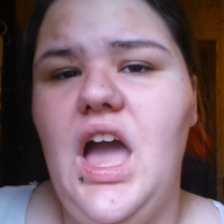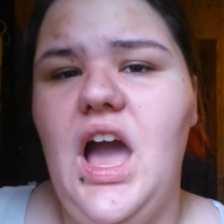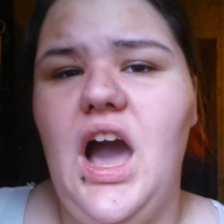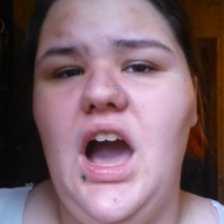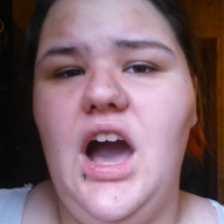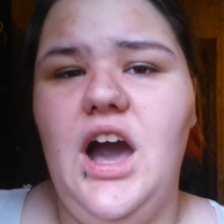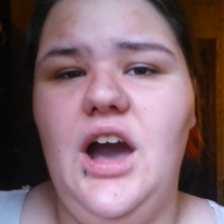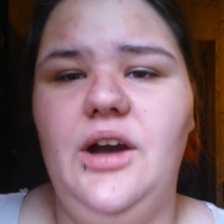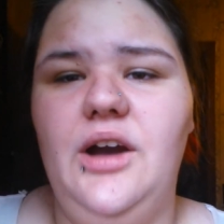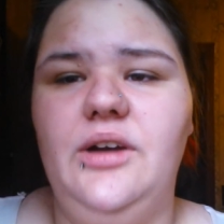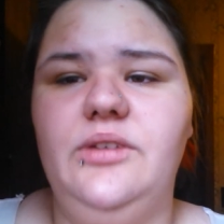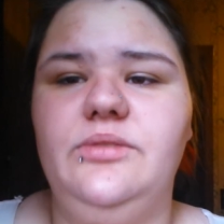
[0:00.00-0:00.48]

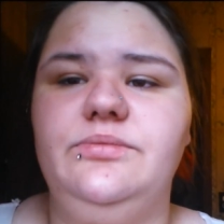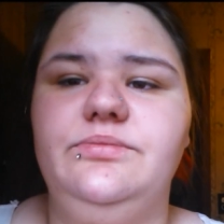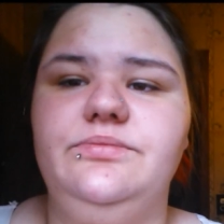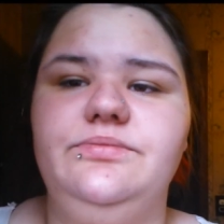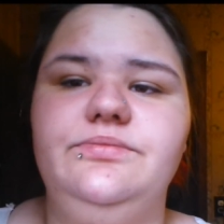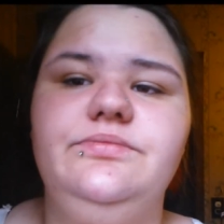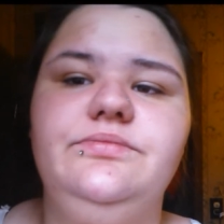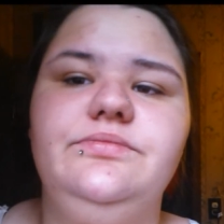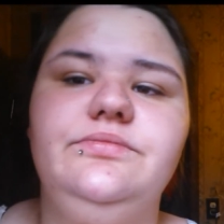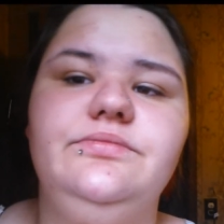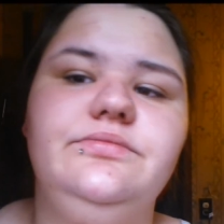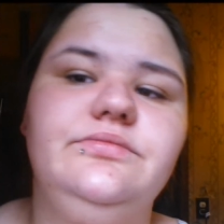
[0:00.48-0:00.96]
I
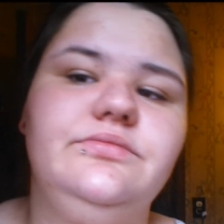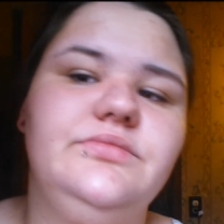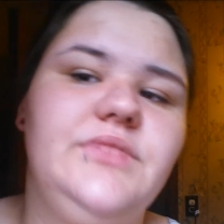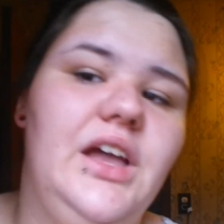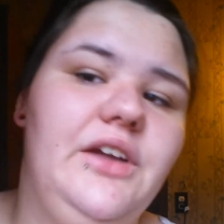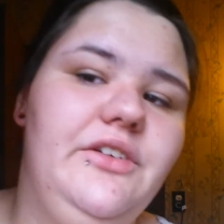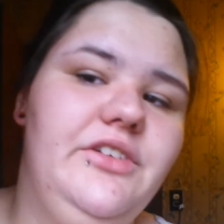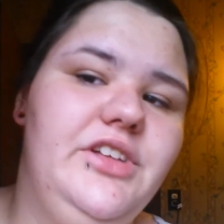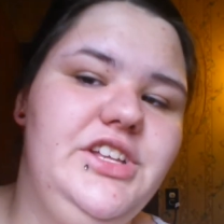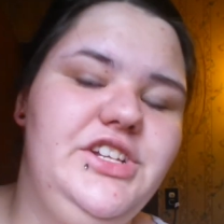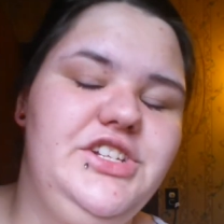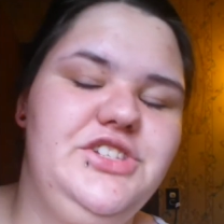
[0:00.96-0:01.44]

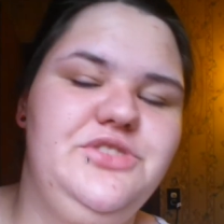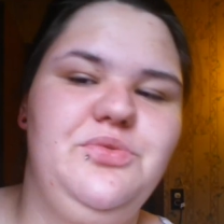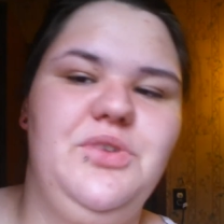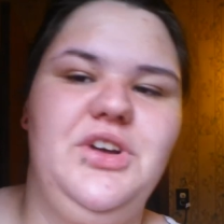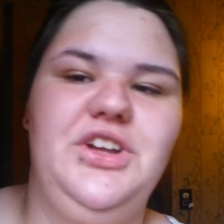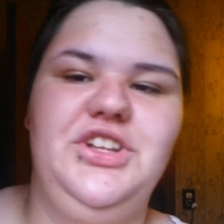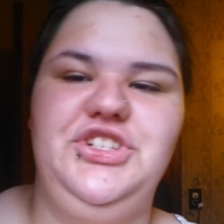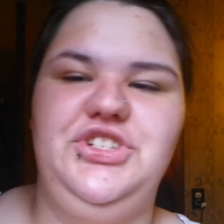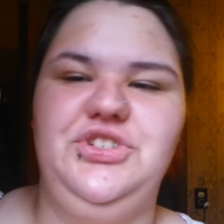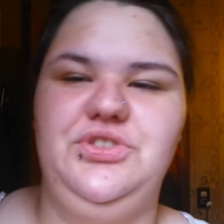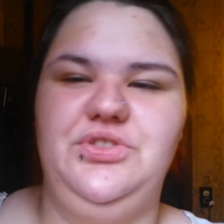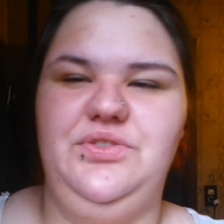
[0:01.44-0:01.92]
really just
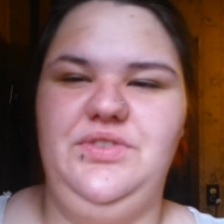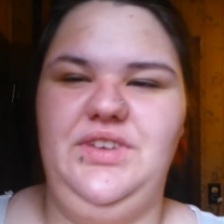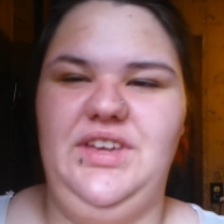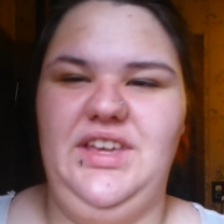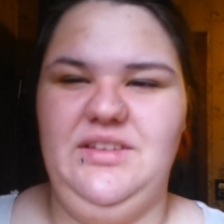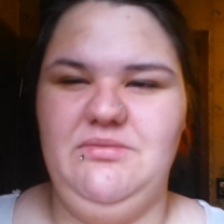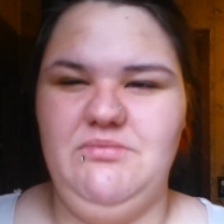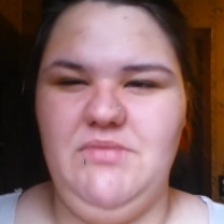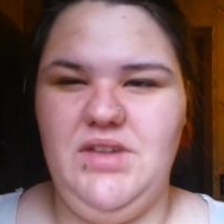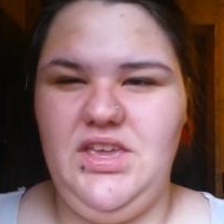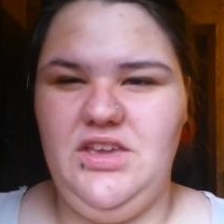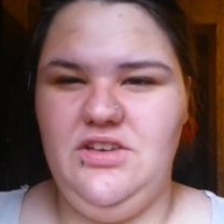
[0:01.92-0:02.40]
want jewelry
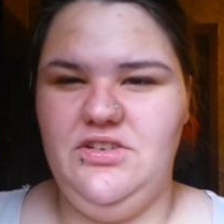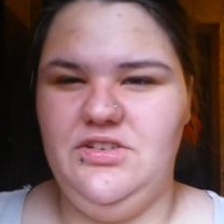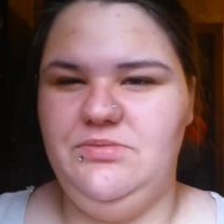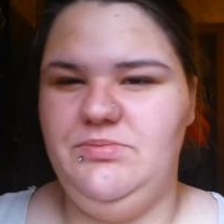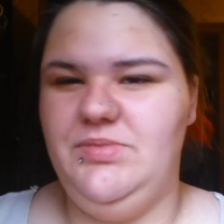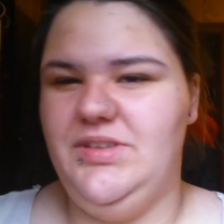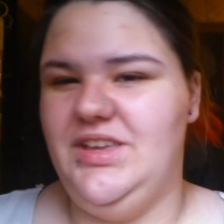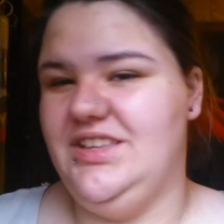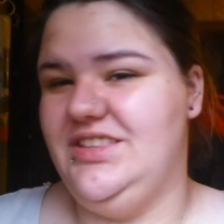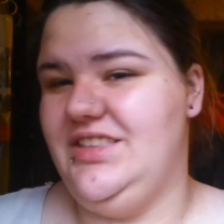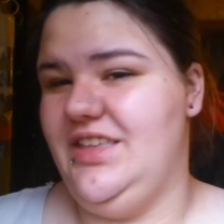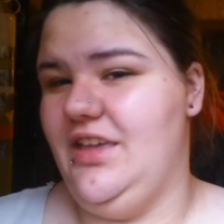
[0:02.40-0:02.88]
in my ears
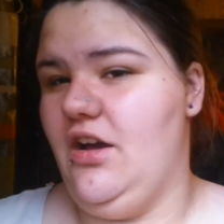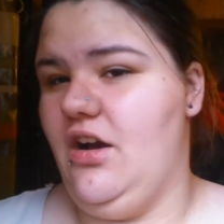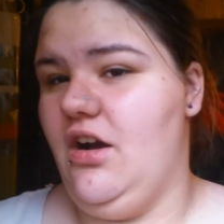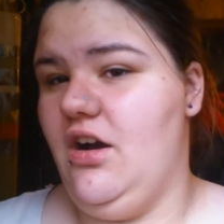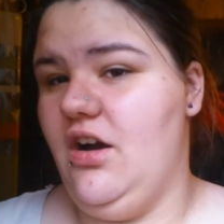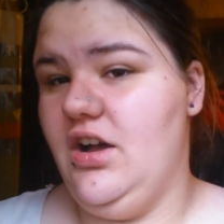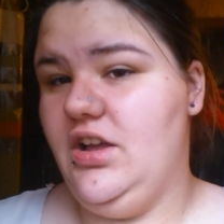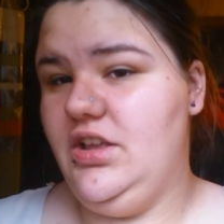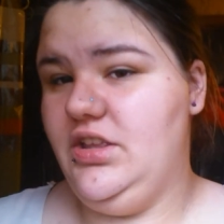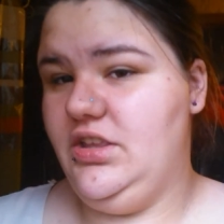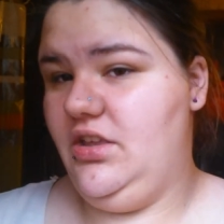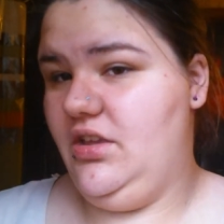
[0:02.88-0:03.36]
because they
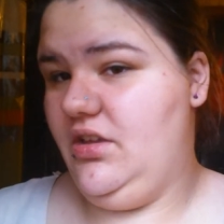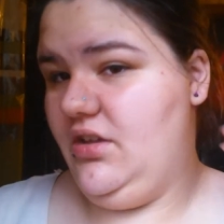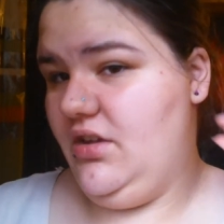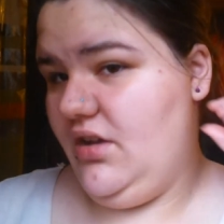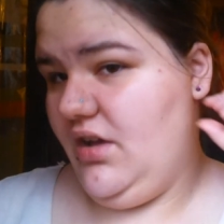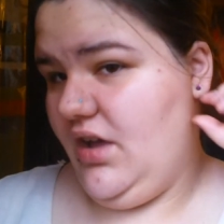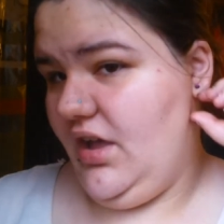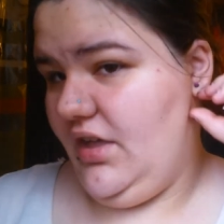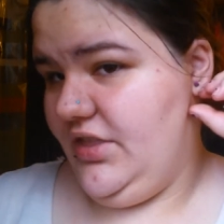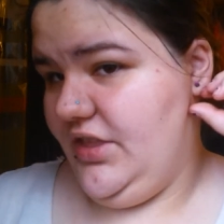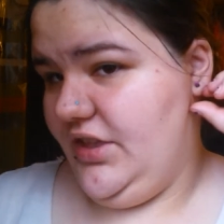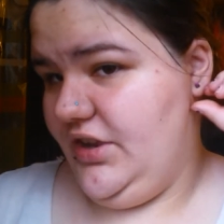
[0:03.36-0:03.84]

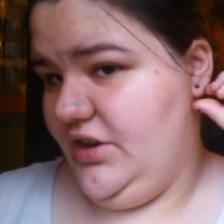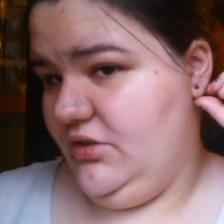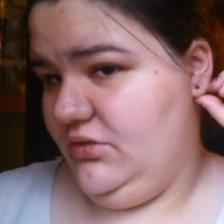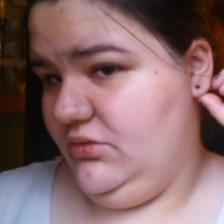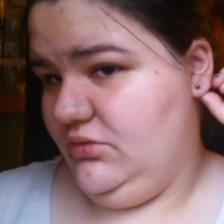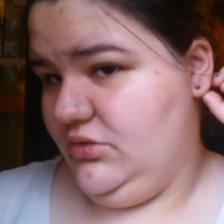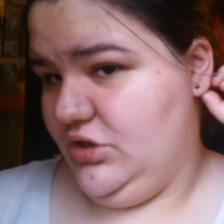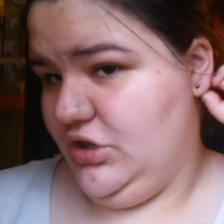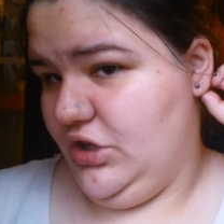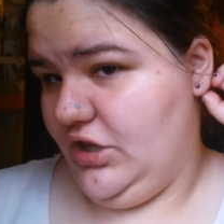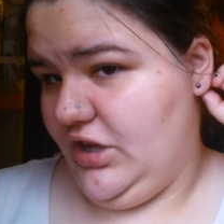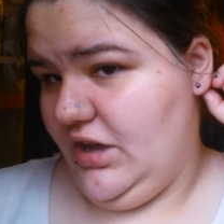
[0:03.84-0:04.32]

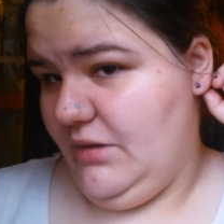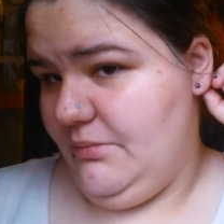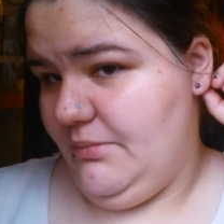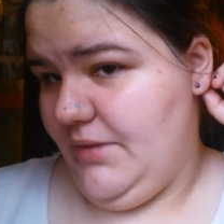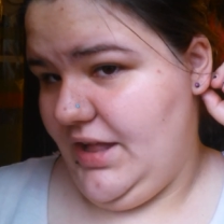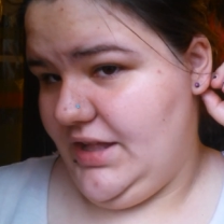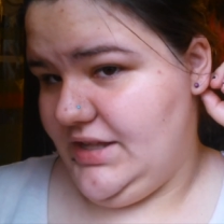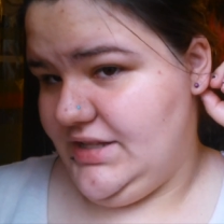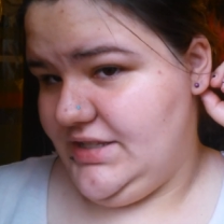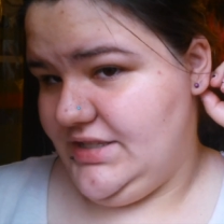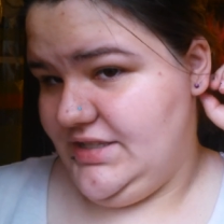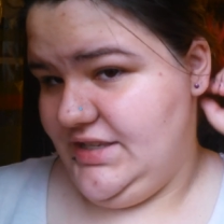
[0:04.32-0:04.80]
don't look
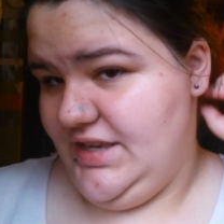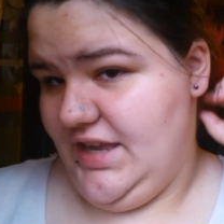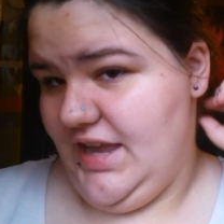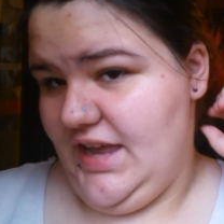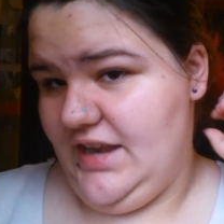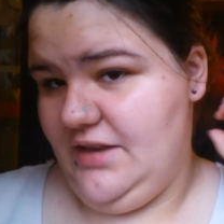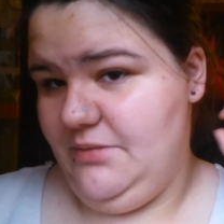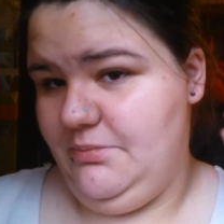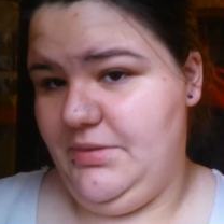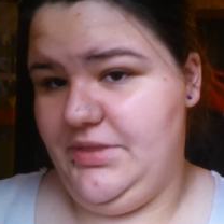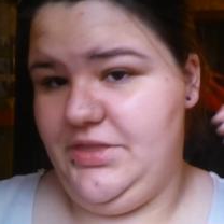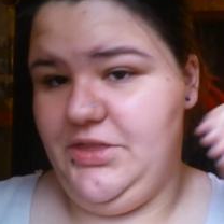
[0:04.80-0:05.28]
unbalanced
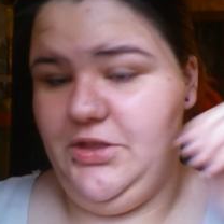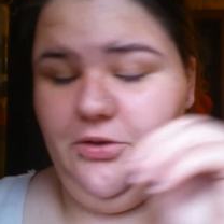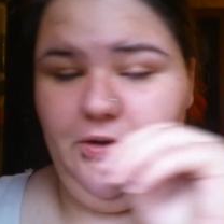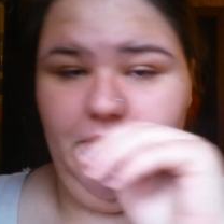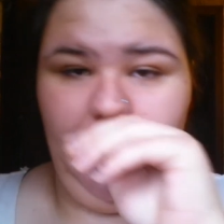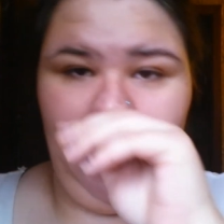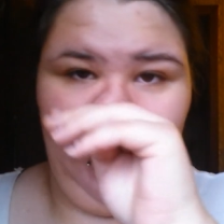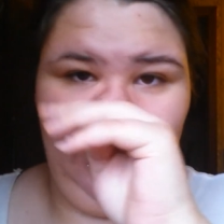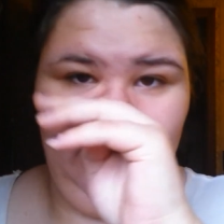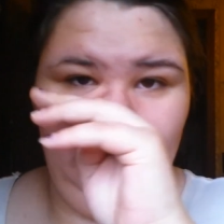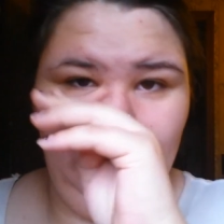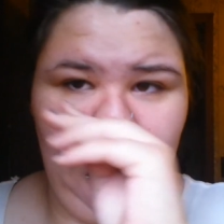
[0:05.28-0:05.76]
yet, but they're
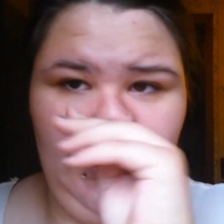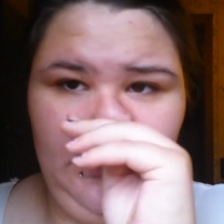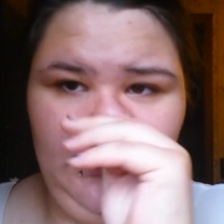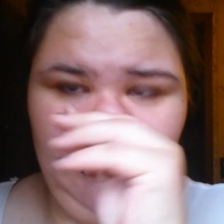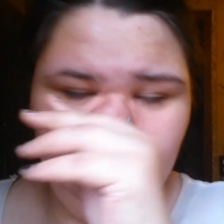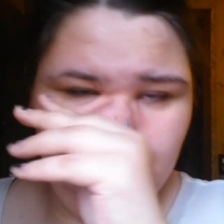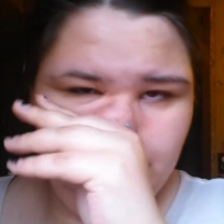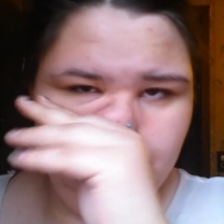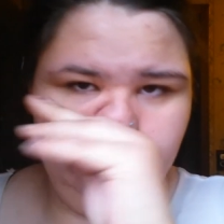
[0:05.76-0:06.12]
getting there.